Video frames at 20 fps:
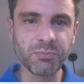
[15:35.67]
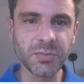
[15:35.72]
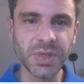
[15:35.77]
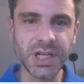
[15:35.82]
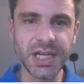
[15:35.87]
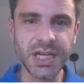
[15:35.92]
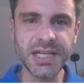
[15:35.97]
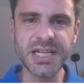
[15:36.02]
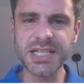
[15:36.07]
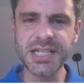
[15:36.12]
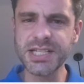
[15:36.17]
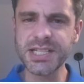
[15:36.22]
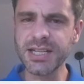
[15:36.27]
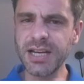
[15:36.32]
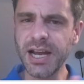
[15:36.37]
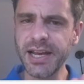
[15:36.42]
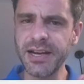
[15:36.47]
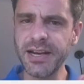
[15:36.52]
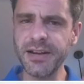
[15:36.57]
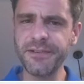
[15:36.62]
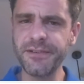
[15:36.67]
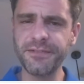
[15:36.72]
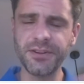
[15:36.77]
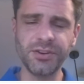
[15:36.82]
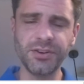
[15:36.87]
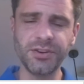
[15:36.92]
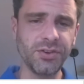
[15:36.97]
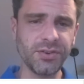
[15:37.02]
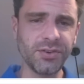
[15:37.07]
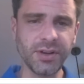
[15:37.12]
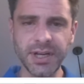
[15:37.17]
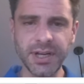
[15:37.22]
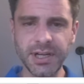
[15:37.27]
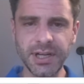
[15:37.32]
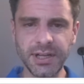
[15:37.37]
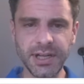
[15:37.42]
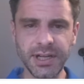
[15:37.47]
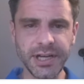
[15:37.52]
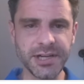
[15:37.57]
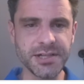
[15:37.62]
And this is kind of
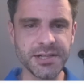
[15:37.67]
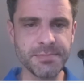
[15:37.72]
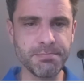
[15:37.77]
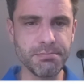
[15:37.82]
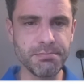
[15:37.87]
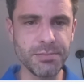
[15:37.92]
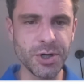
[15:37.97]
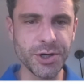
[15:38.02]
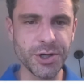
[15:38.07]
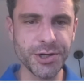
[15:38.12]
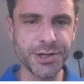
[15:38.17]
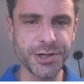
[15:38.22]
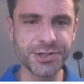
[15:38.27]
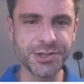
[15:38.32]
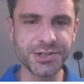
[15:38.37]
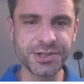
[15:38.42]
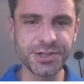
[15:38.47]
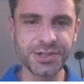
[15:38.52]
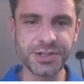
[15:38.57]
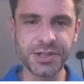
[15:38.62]
like a merge